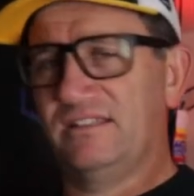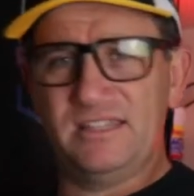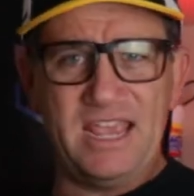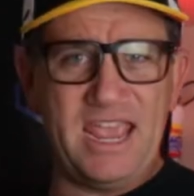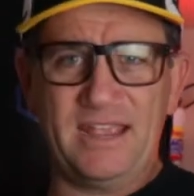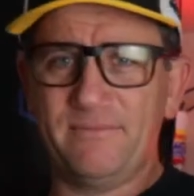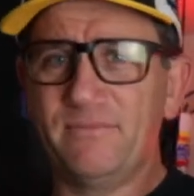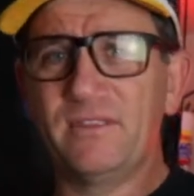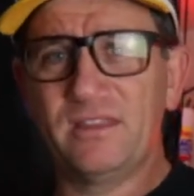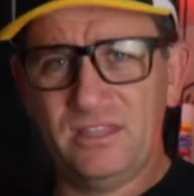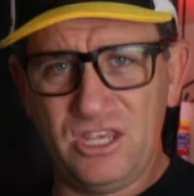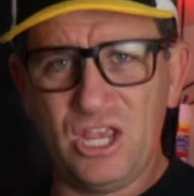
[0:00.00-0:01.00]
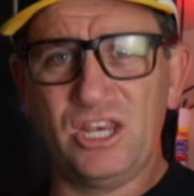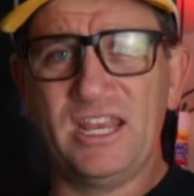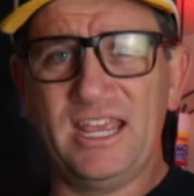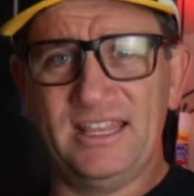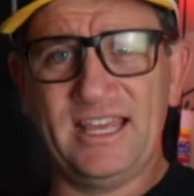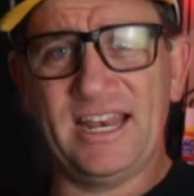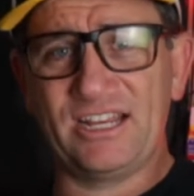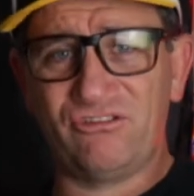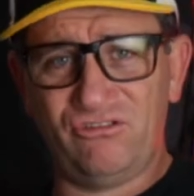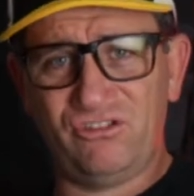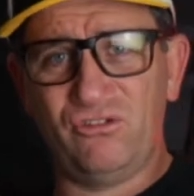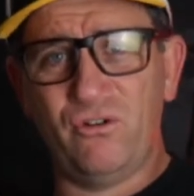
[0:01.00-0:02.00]
You need that
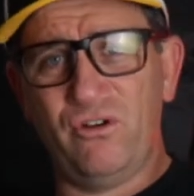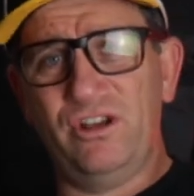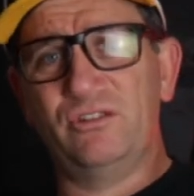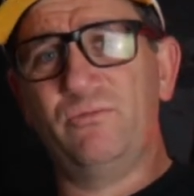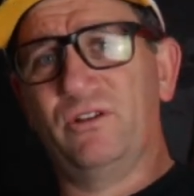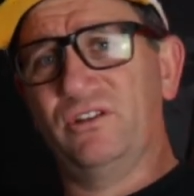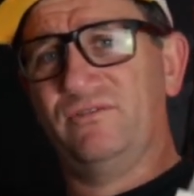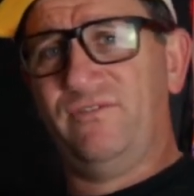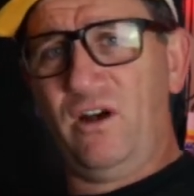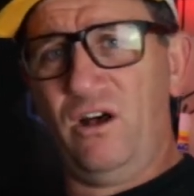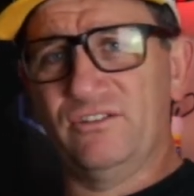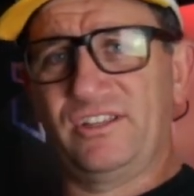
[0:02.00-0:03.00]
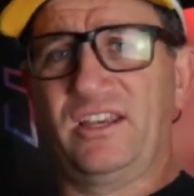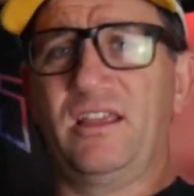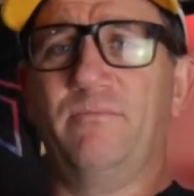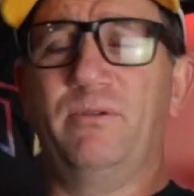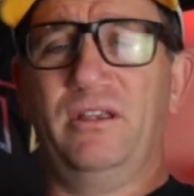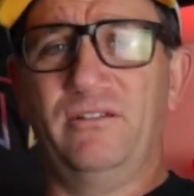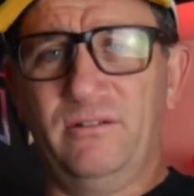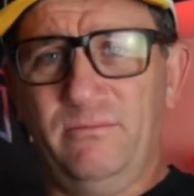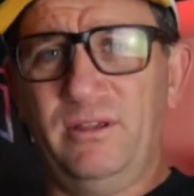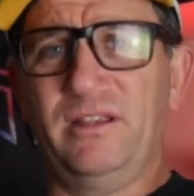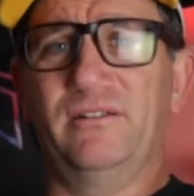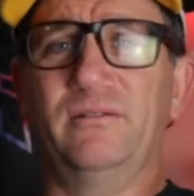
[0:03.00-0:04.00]
extra storage because files are going to get bigger and
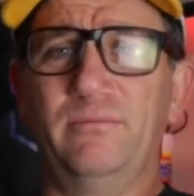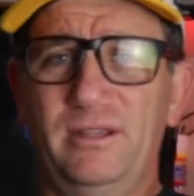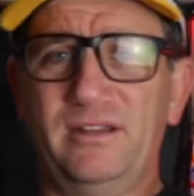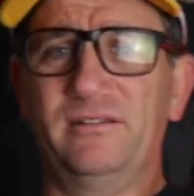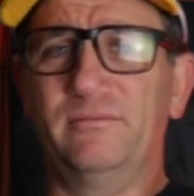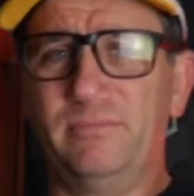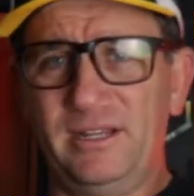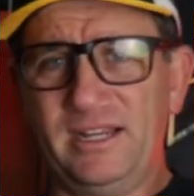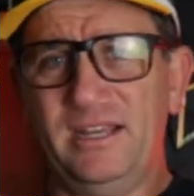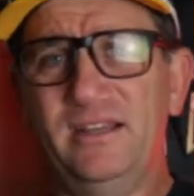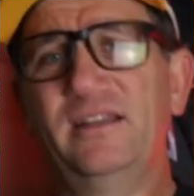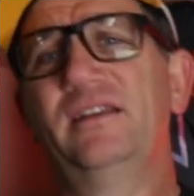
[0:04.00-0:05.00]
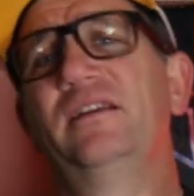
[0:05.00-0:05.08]
bigger and bigger and bigger.